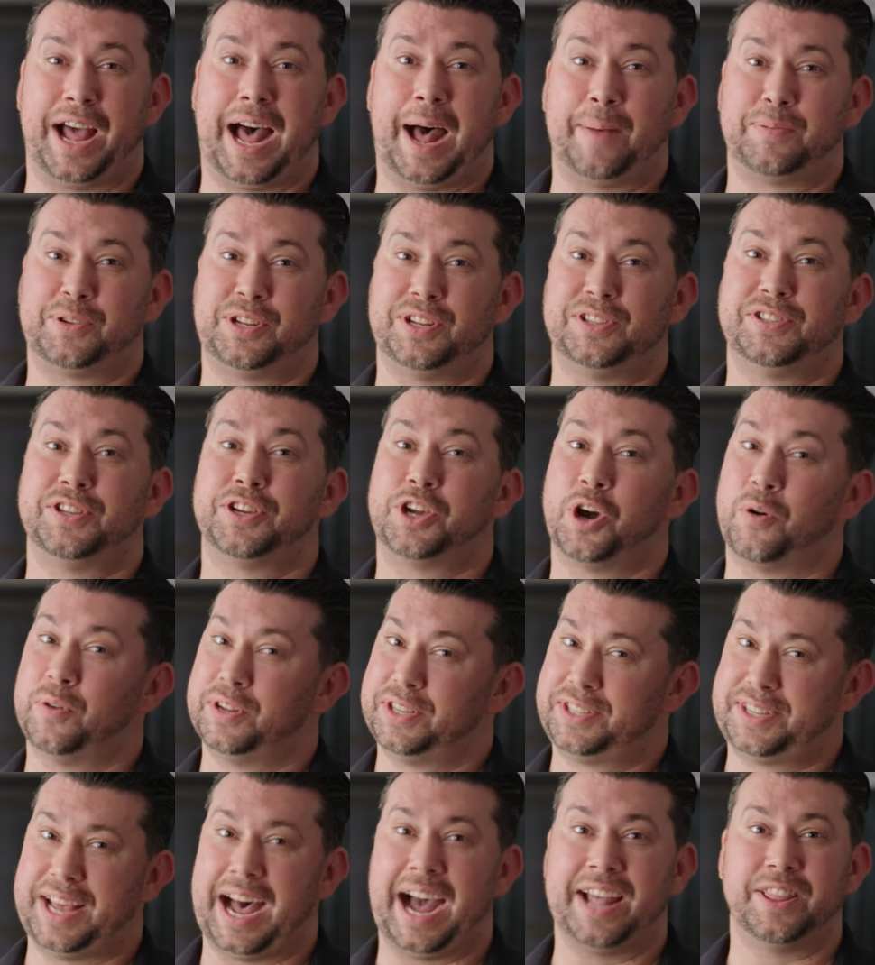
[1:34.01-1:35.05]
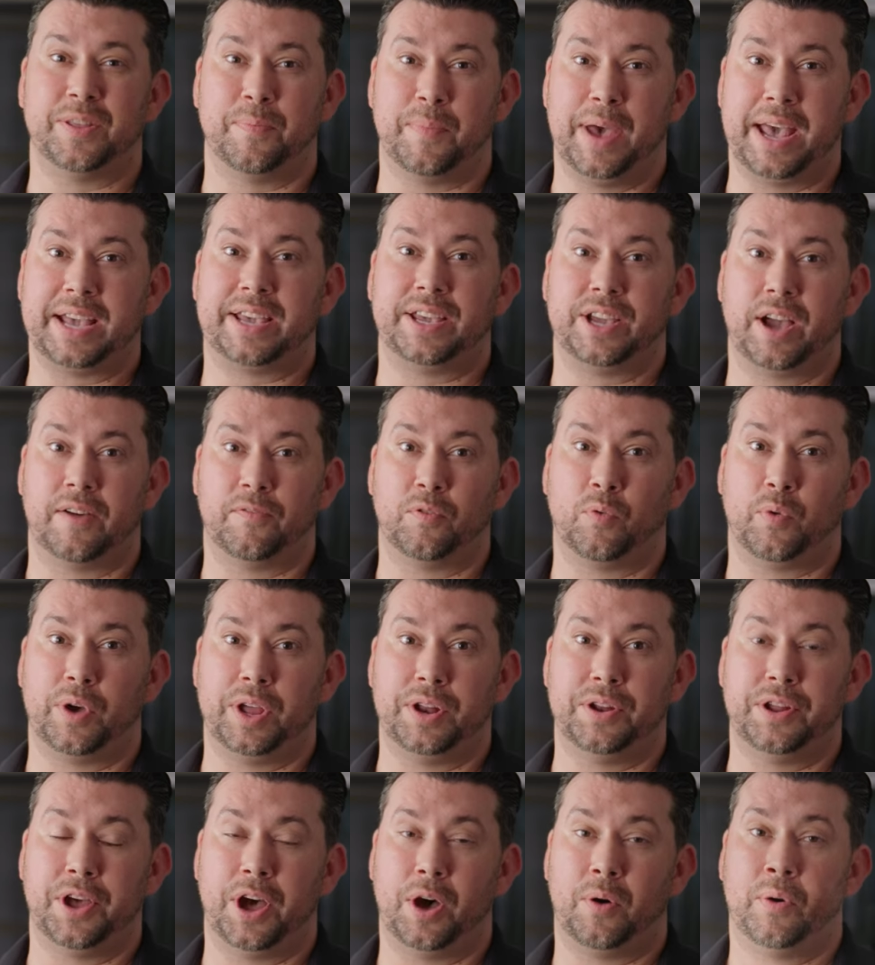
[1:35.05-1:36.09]
options that go inside the making of a
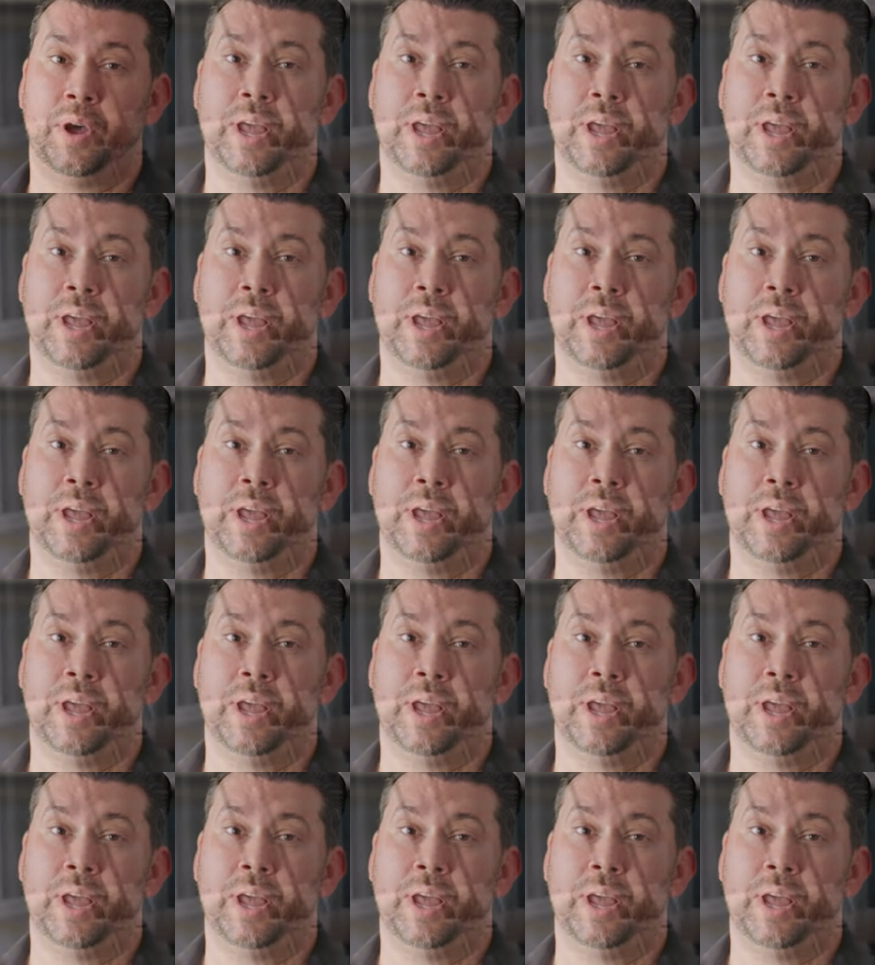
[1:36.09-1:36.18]
window.